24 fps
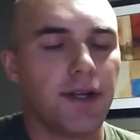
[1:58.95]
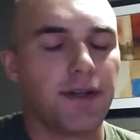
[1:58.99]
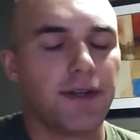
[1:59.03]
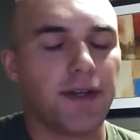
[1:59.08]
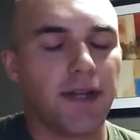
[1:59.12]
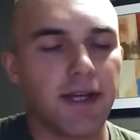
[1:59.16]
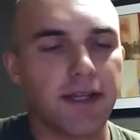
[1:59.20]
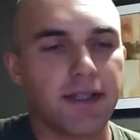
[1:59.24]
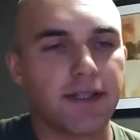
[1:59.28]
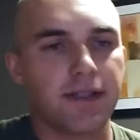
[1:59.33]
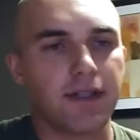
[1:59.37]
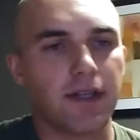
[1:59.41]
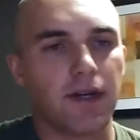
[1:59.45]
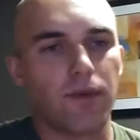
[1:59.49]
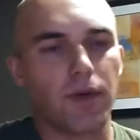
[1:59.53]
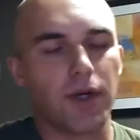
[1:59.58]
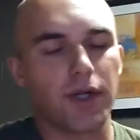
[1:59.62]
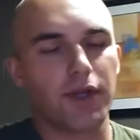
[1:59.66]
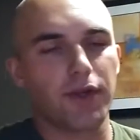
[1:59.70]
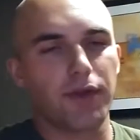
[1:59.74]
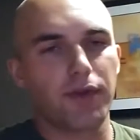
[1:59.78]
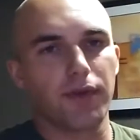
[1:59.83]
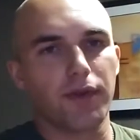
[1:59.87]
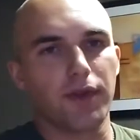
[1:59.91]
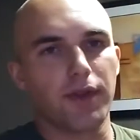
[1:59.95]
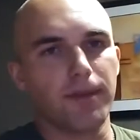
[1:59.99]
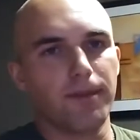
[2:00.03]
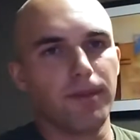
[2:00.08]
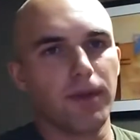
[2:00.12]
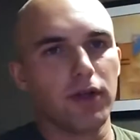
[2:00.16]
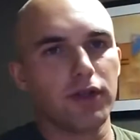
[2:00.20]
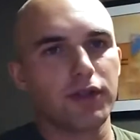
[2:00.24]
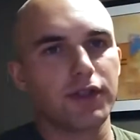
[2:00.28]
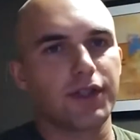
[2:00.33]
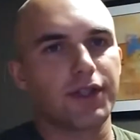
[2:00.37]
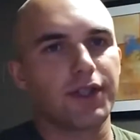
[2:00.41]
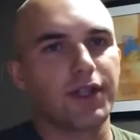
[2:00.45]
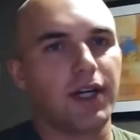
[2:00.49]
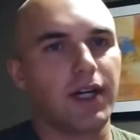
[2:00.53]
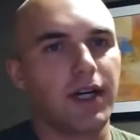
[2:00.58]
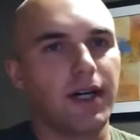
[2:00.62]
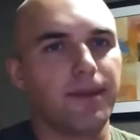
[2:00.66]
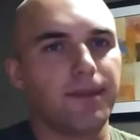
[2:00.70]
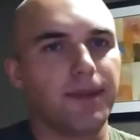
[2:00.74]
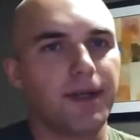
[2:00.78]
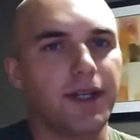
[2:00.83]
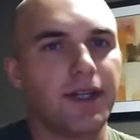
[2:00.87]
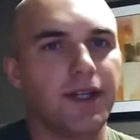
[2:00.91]
Next, I'll walk you through the most
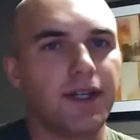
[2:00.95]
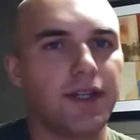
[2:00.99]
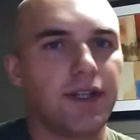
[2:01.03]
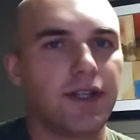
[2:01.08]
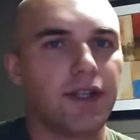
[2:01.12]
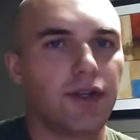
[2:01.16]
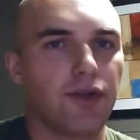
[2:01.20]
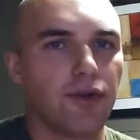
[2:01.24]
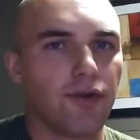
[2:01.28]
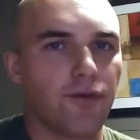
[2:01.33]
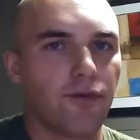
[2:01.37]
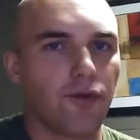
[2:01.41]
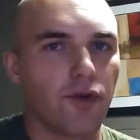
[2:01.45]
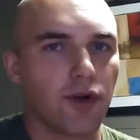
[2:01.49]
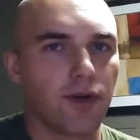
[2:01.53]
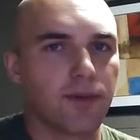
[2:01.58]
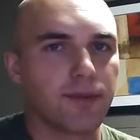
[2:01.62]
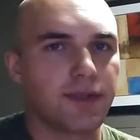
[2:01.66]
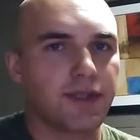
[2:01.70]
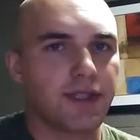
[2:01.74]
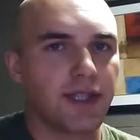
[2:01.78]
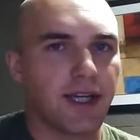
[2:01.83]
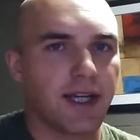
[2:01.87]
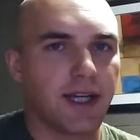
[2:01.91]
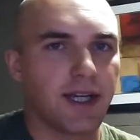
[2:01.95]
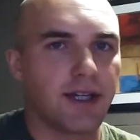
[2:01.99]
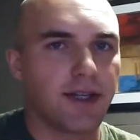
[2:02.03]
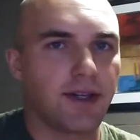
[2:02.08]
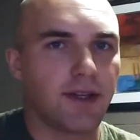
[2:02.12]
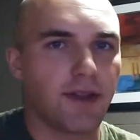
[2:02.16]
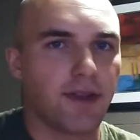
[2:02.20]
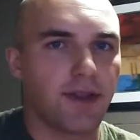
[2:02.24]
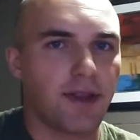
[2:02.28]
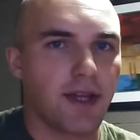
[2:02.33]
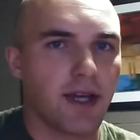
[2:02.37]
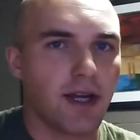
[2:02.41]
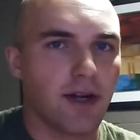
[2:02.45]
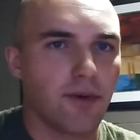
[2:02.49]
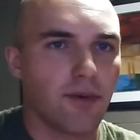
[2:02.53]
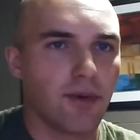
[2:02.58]
common uniforms and their